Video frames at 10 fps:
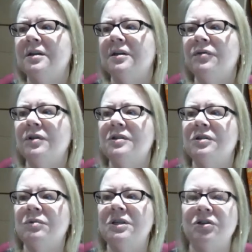influence
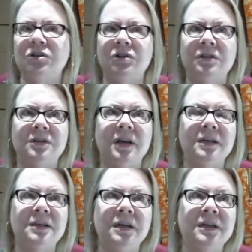the research you
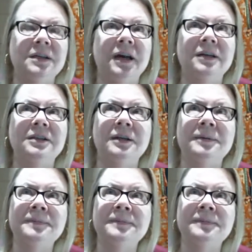decide to conduct.